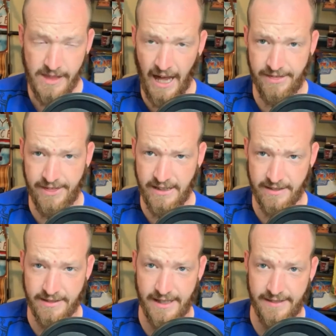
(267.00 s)
I
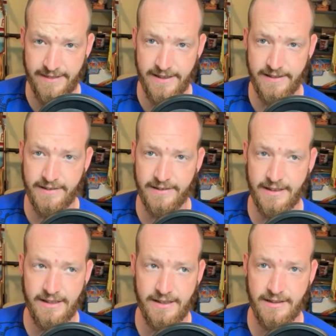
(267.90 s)
think that this
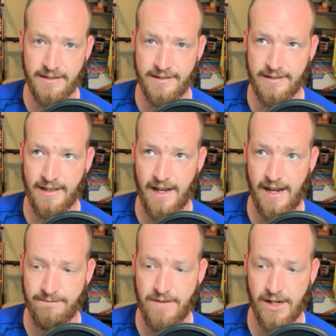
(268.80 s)
is
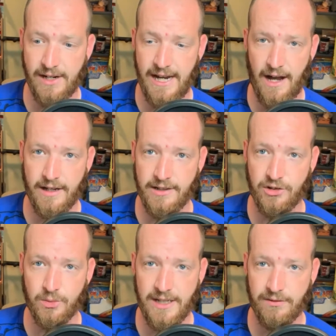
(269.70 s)
a very
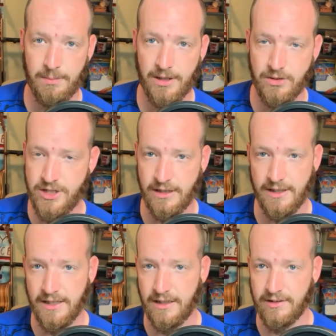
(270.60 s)
honest way of approaching
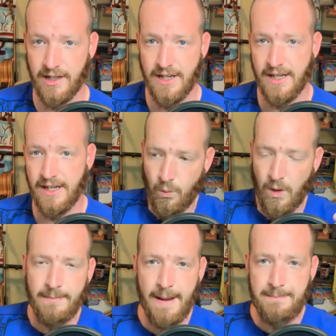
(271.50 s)
things.
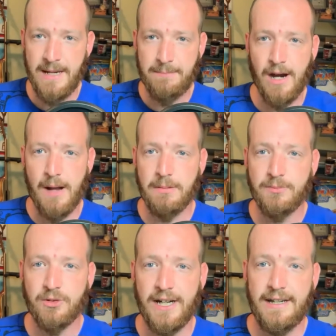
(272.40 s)
One of my big
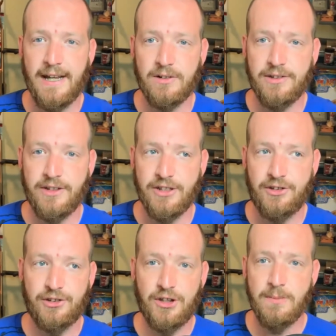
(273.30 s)
problems right now is that
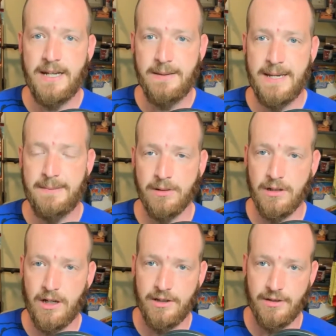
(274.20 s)
so many people
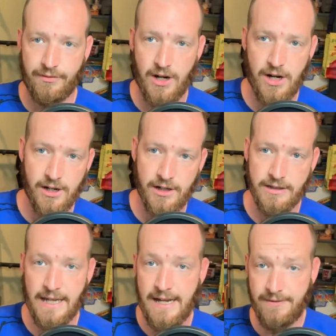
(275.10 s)
on the far
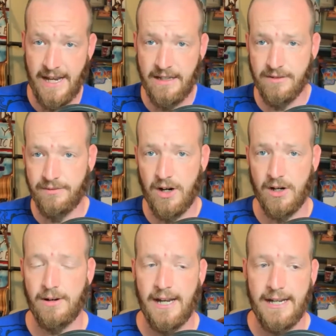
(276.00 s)
left and the
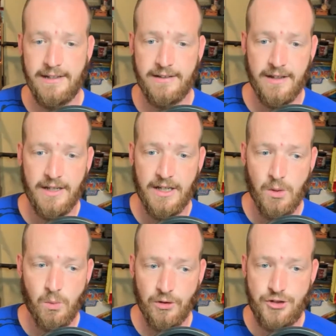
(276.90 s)
far right
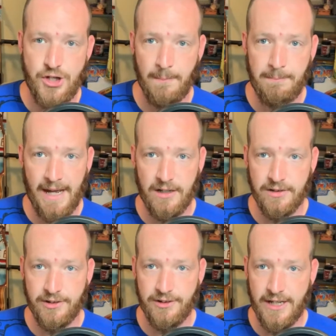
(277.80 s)
will jump out
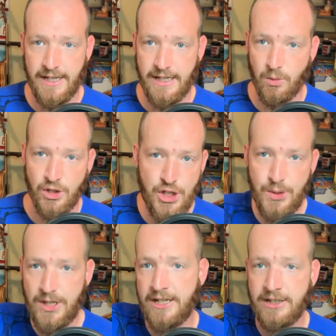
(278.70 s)
and say, well,
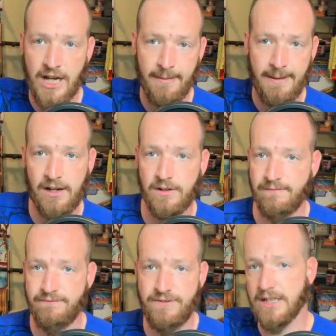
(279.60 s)
you didn't come out
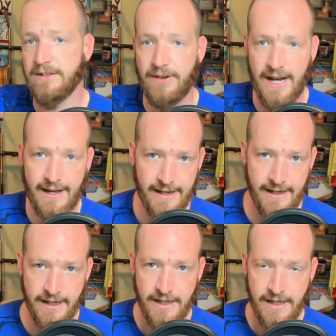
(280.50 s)
and
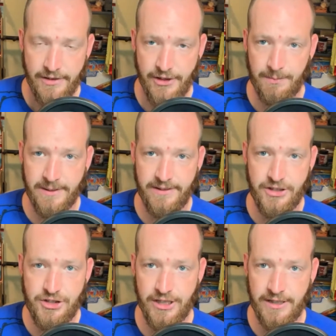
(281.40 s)
vilify this
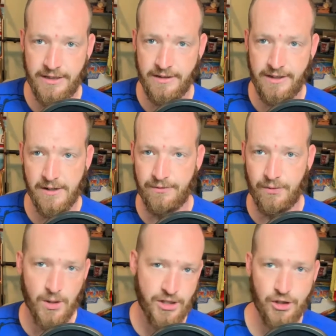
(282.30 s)
position,
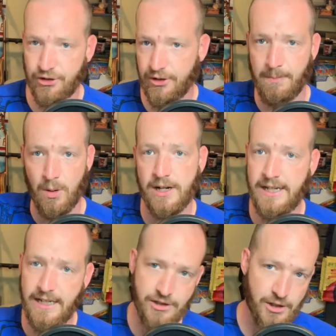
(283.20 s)
therefore you're
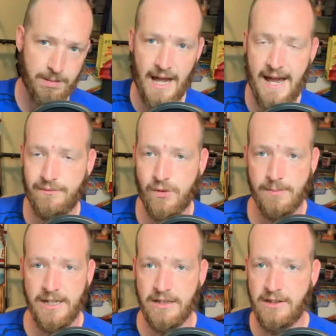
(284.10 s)
supporting it and you're
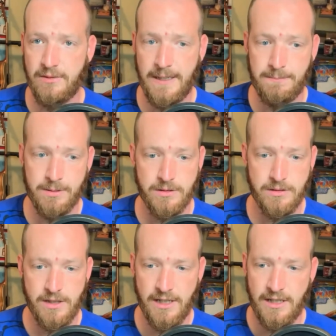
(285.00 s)
platforming these
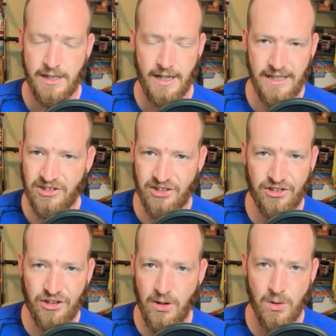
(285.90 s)
people. That's
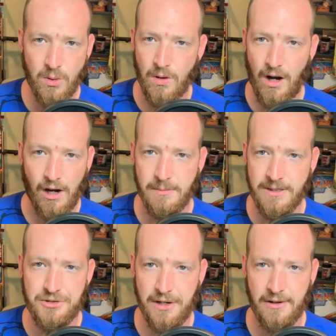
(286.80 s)
so
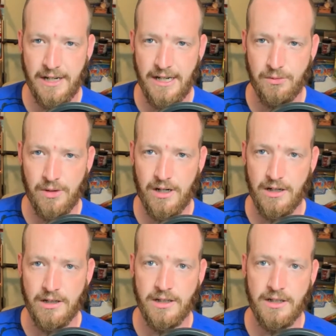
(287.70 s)
arbitrary and
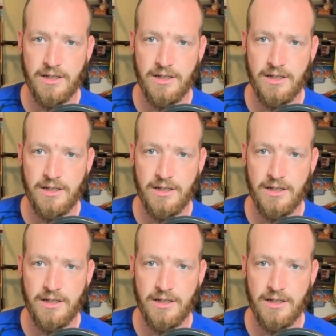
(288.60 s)
wrong.